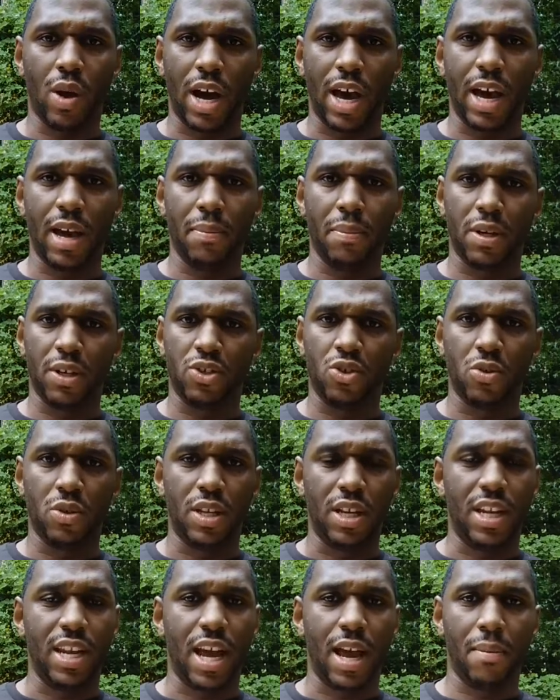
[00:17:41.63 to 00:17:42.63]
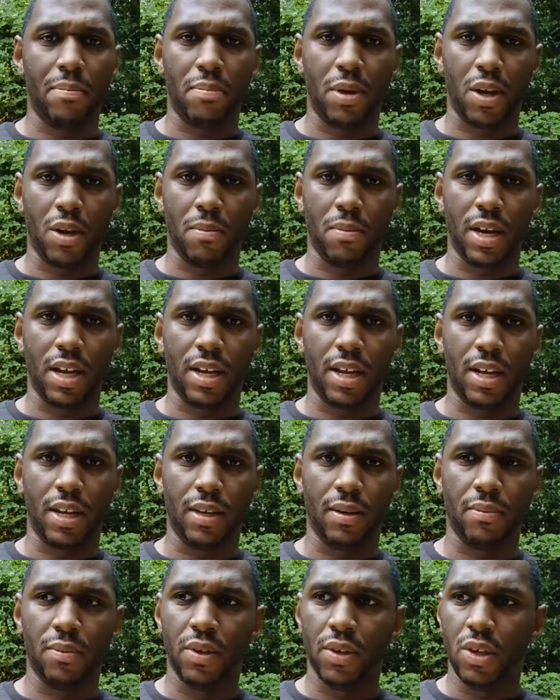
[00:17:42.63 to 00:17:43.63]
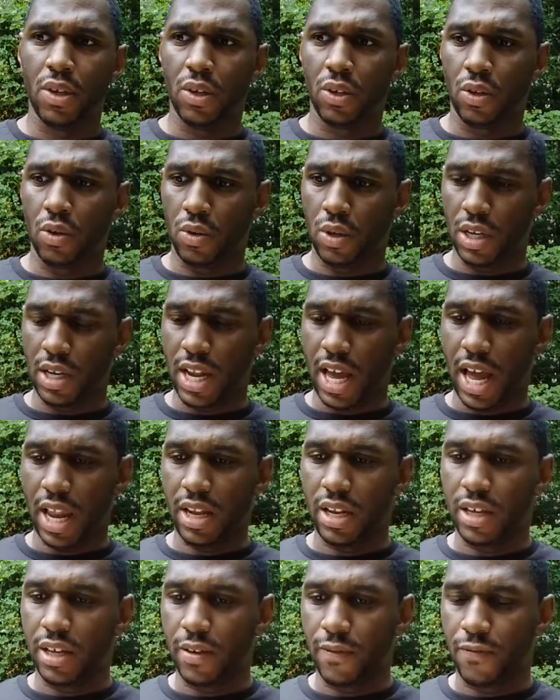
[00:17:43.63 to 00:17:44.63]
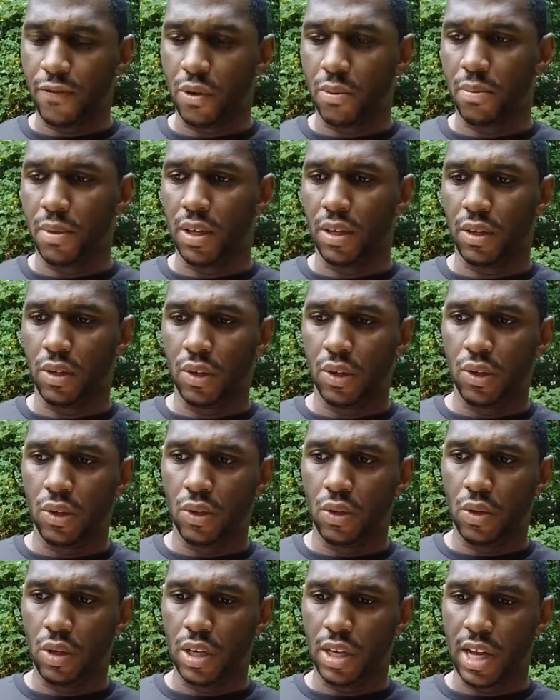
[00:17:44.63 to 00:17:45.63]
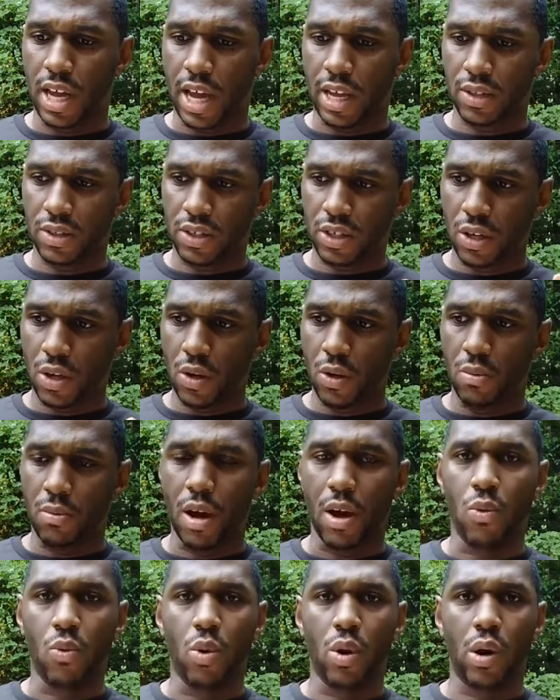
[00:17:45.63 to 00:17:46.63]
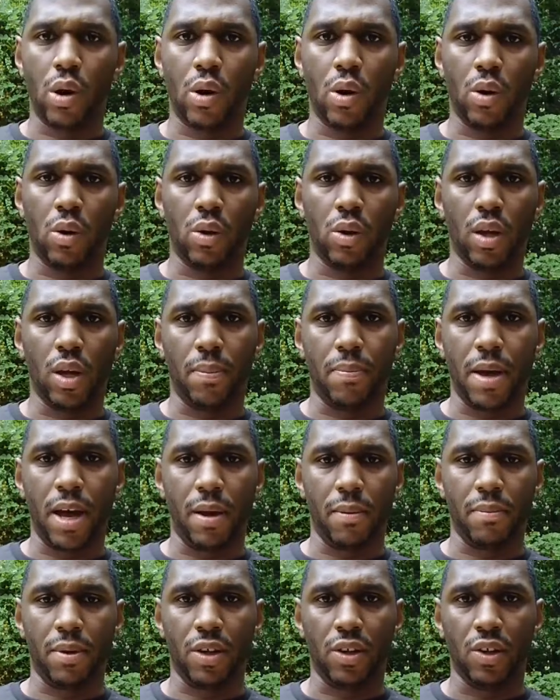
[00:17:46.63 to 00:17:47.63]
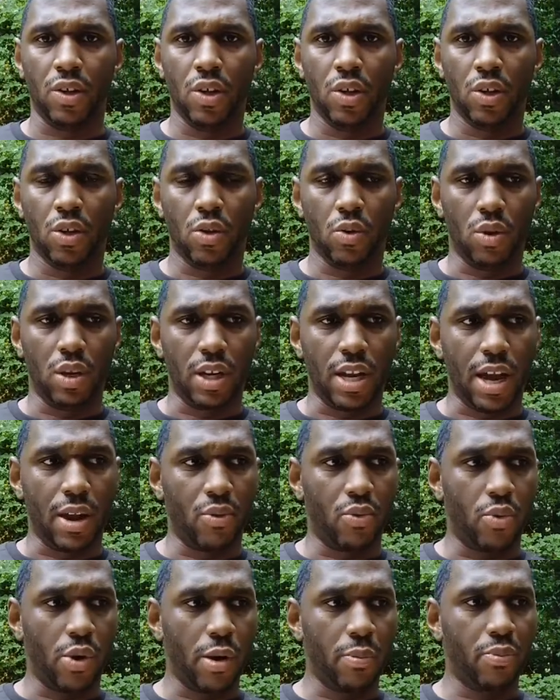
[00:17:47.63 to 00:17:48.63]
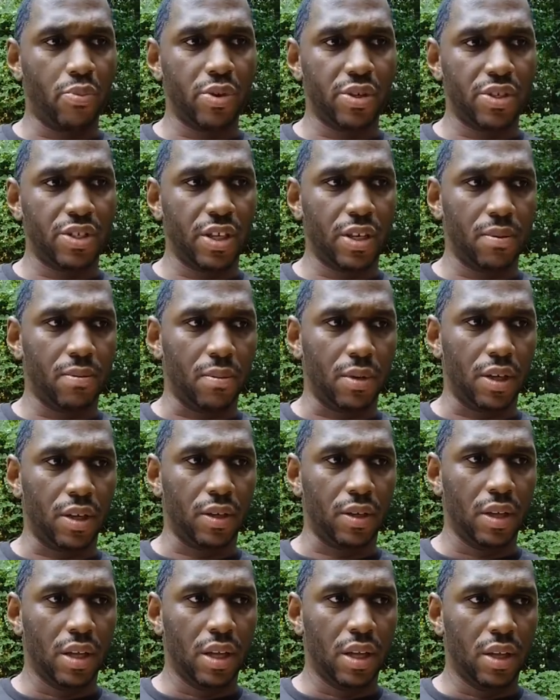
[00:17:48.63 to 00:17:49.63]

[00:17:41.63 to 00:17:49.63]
Why? Because you did not bear my name. You did not live for me. You did not tell my world about me. You did not represent me.